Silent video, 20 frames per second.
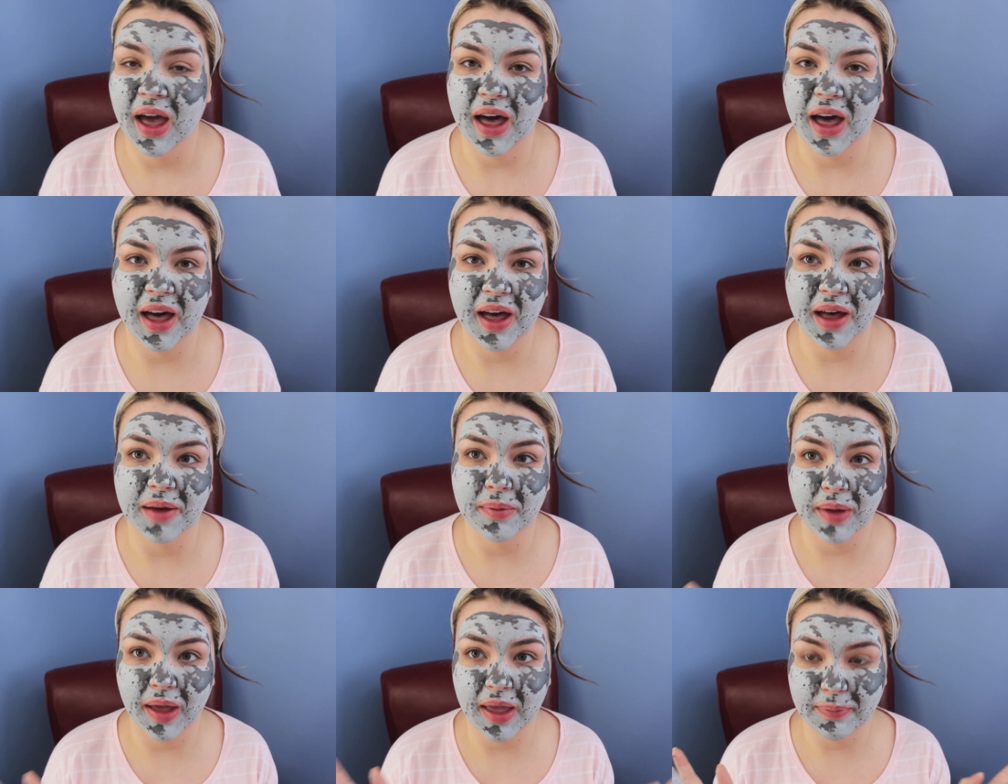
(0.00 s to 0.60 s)

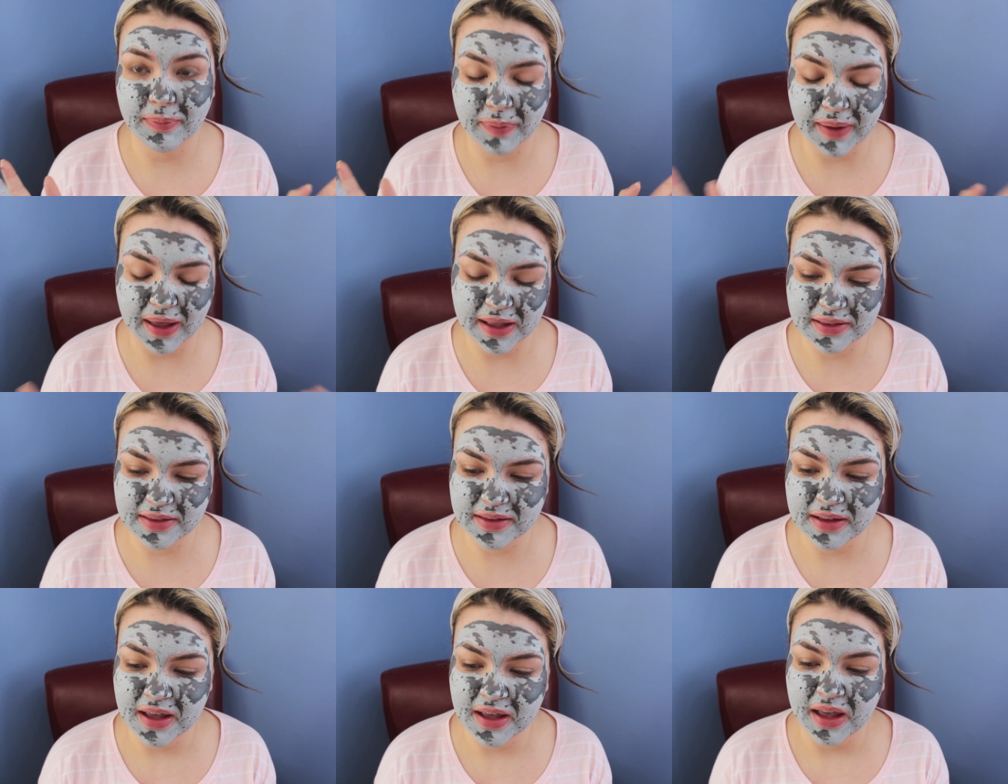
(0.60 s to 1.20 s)
Um,
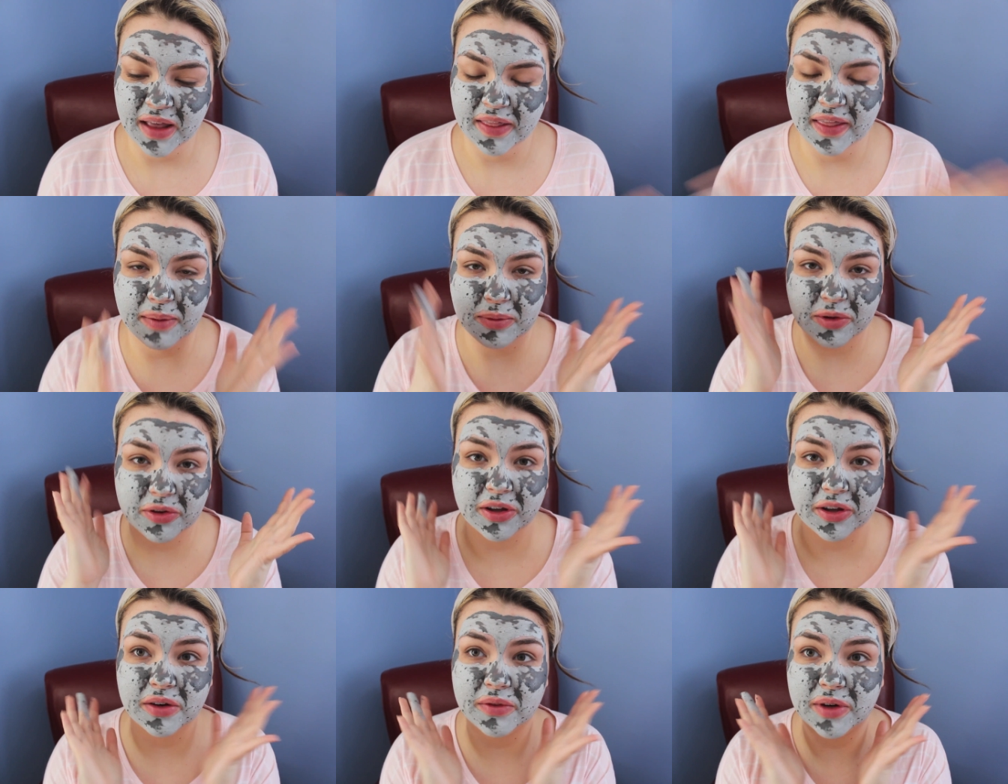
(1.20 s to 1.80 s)
but I'm
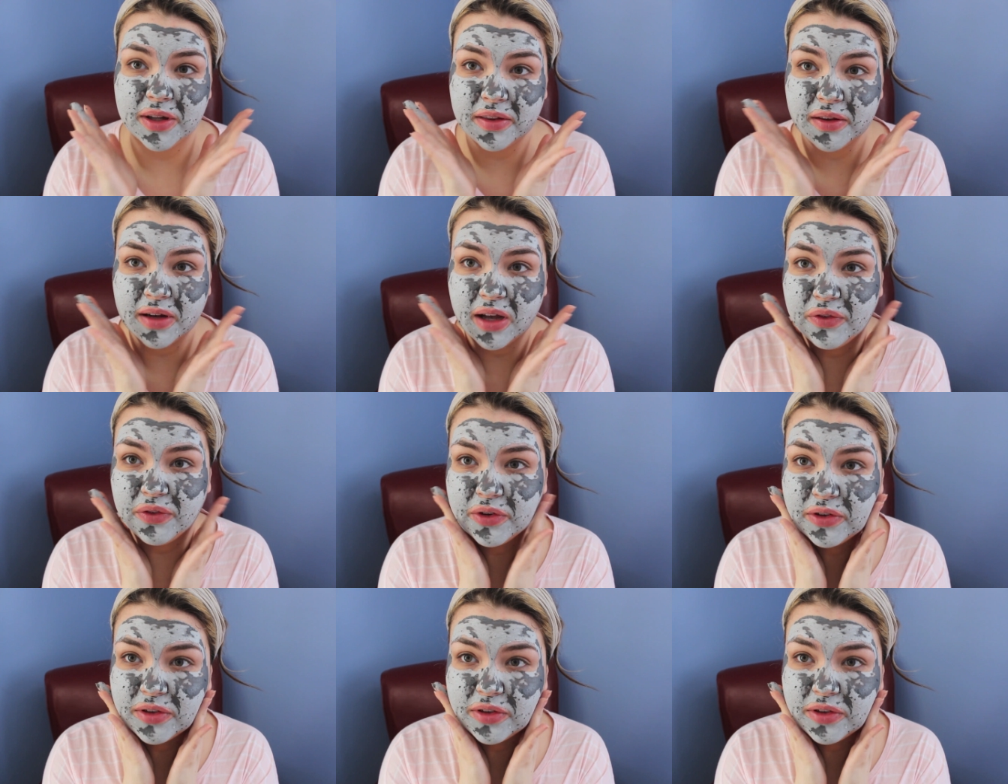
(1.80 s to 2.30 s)
just going to rinse it off